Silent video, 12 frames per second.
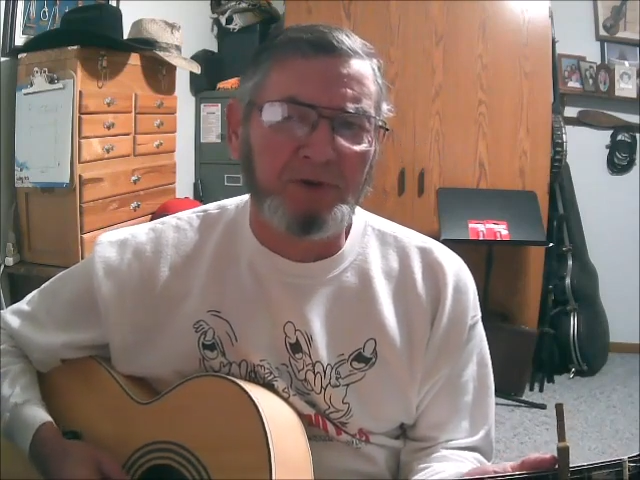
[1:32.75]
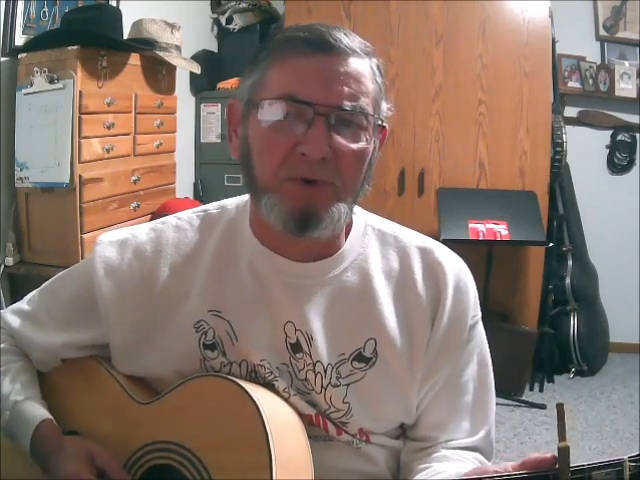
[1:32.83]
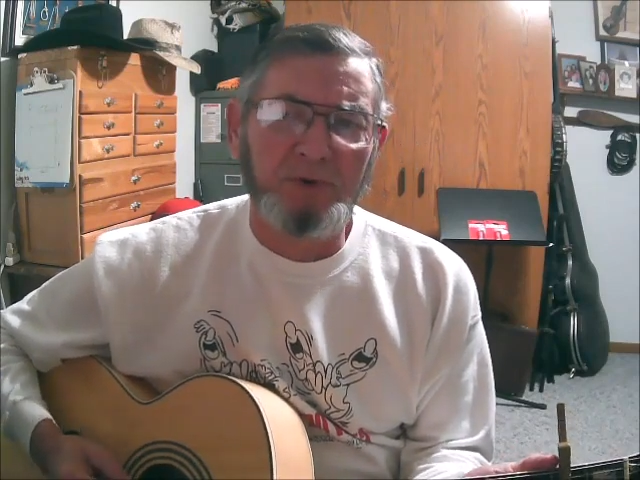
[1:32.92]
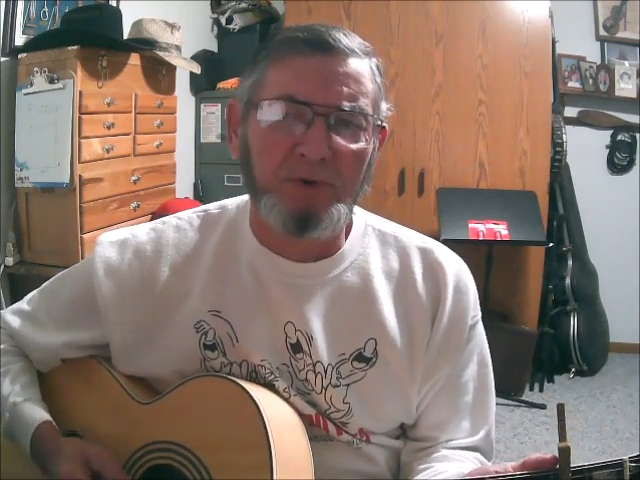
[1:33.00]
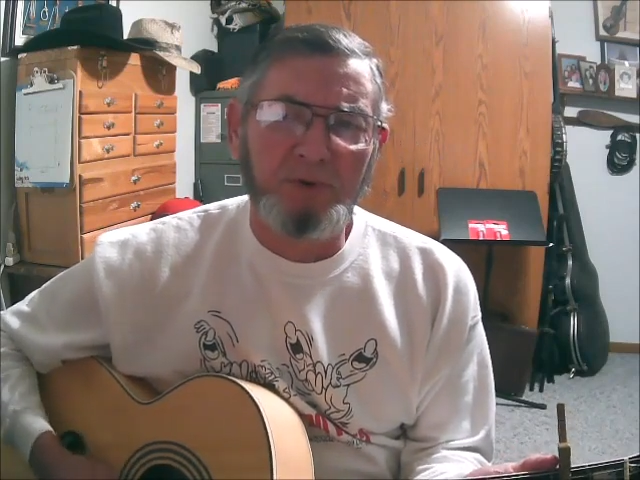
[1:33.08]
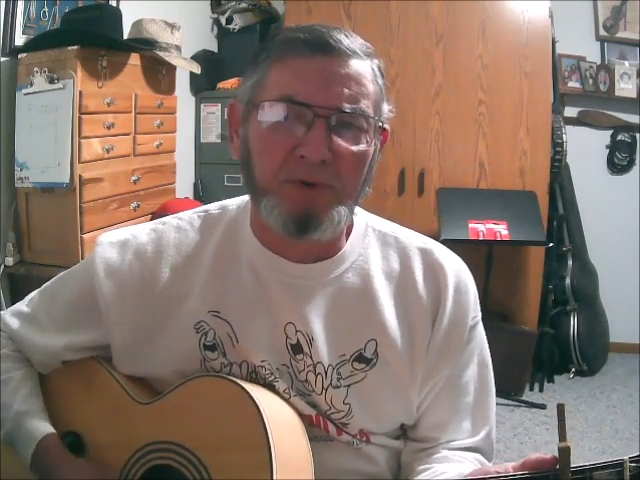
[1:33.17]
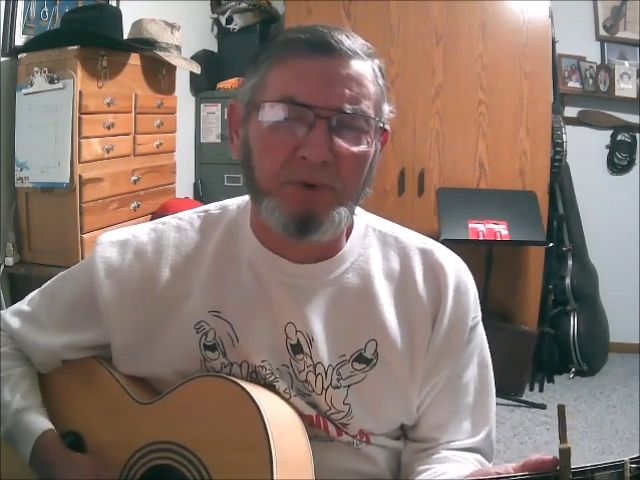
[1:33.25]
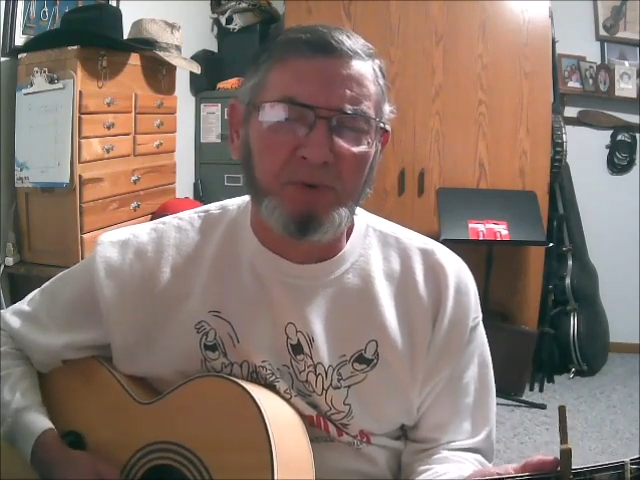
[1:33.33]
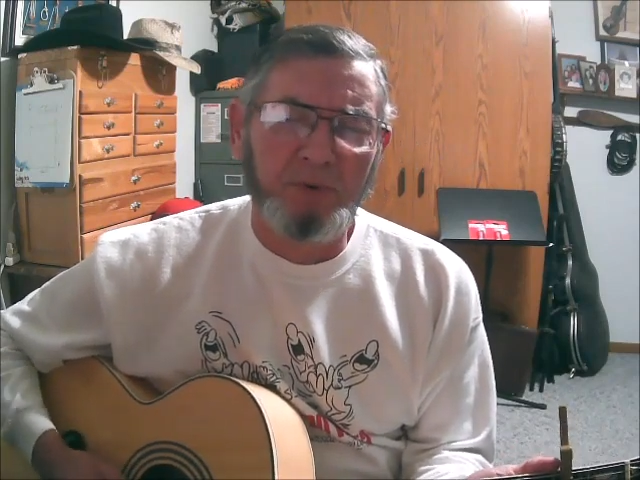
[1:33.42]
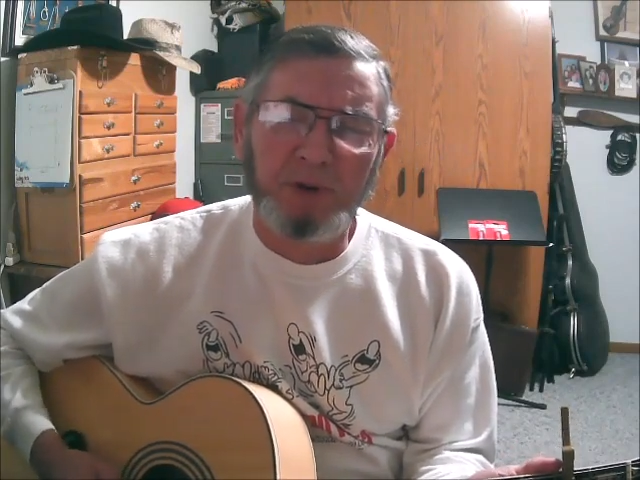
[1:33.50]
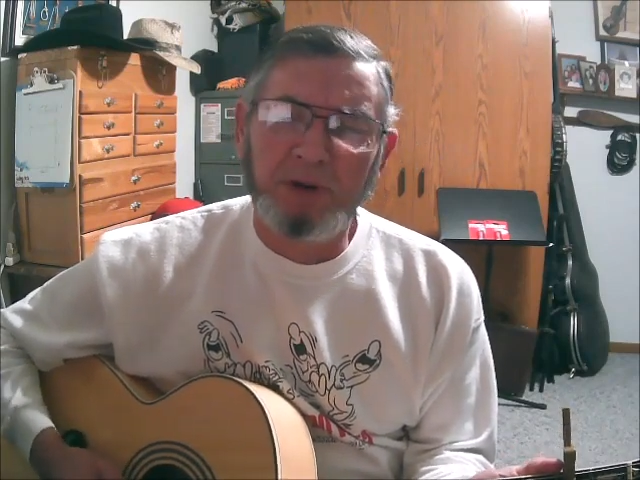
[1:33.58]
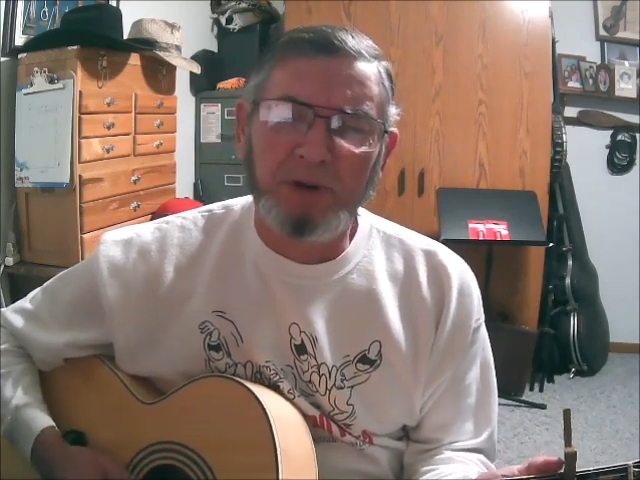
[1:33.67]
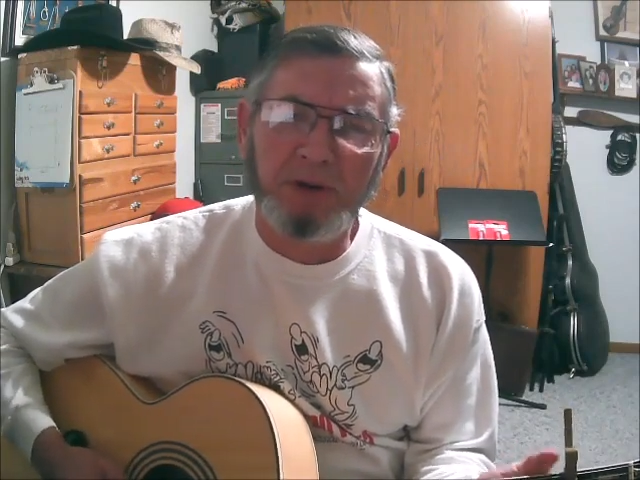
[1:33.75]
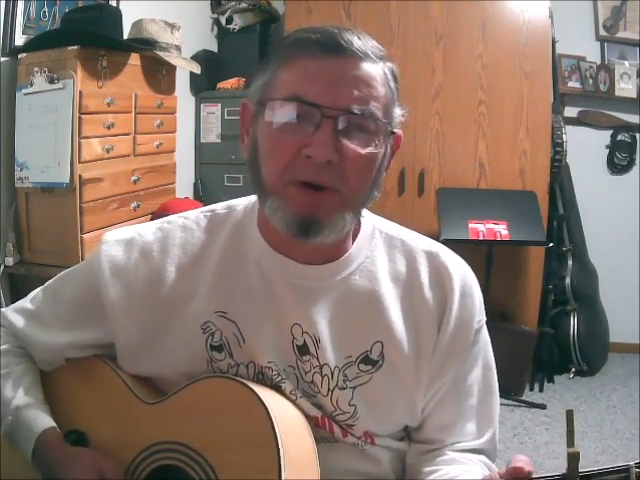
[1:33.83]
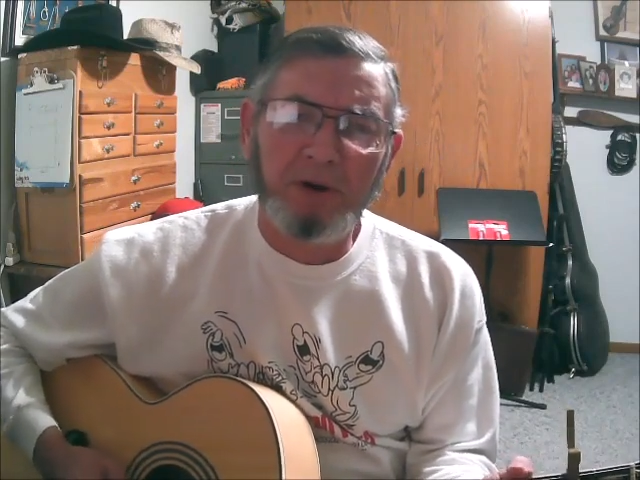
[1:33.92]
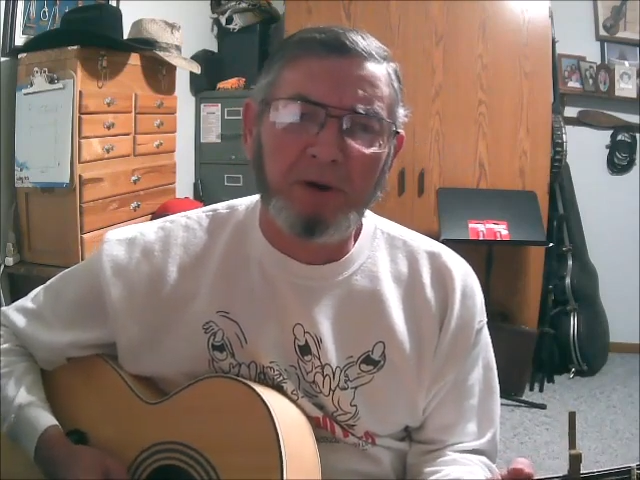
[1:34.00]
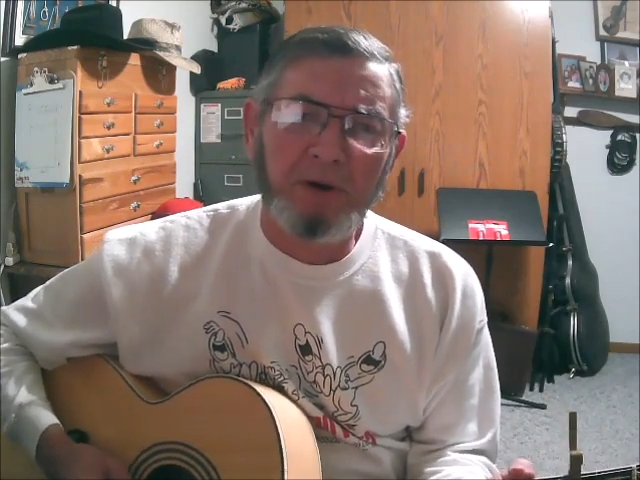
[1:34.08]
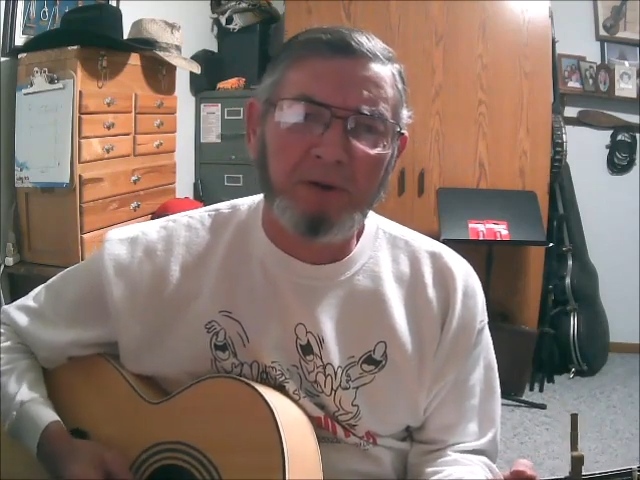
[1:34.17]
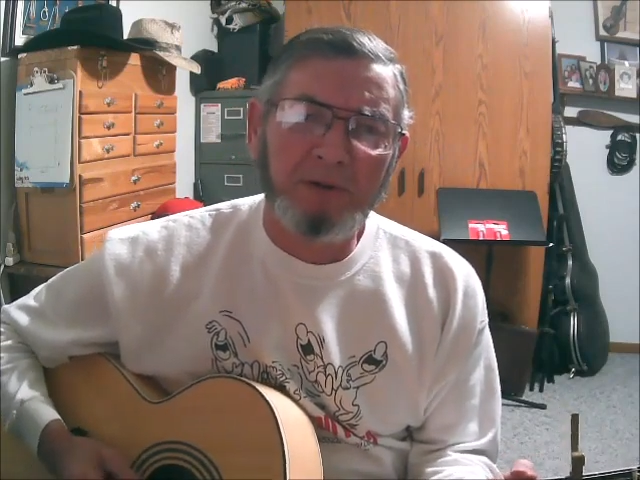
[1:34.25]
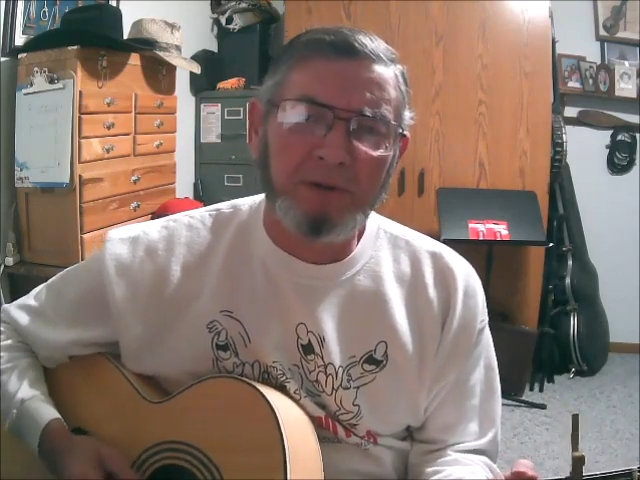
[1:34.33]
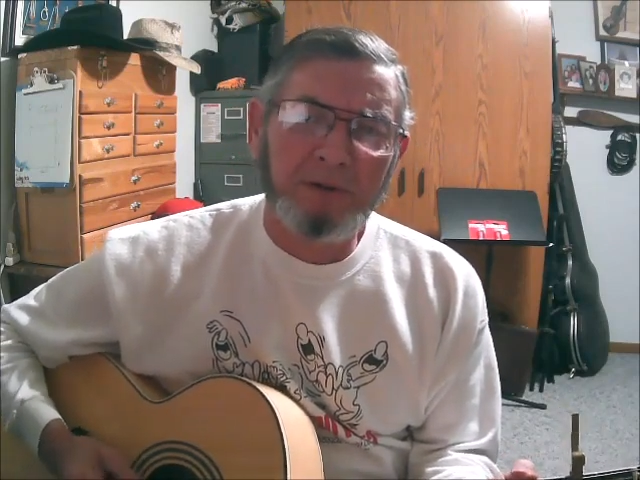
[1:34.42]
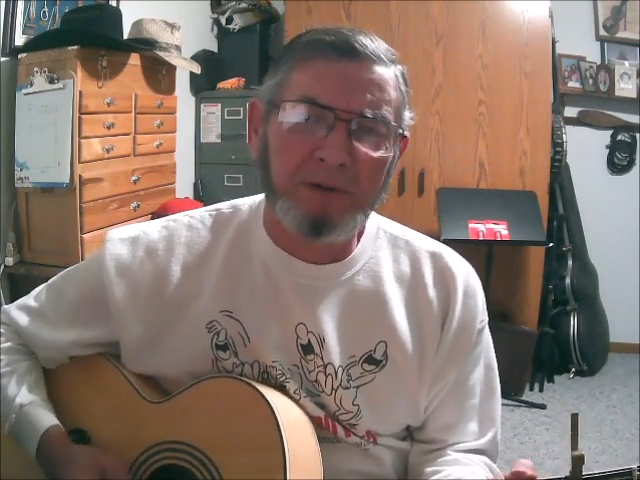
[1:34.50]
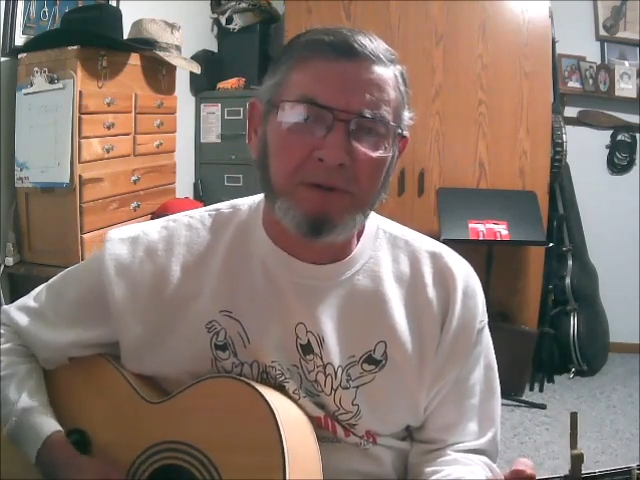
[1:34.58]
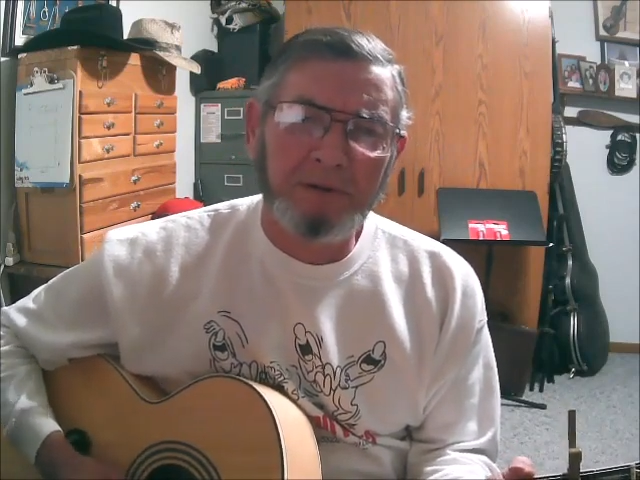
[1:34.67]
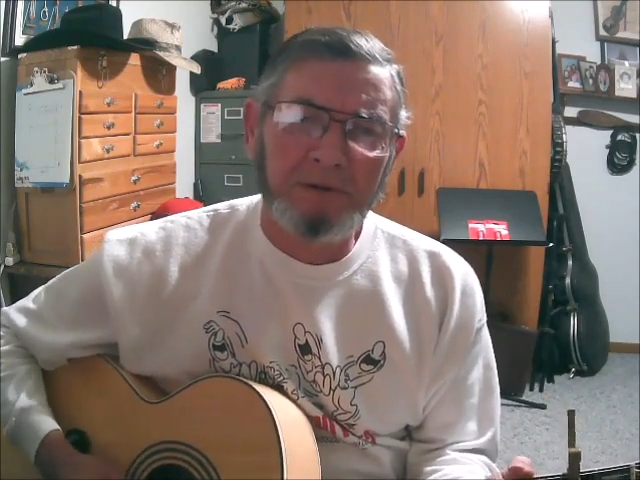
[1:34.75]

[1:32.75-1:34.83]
to one and all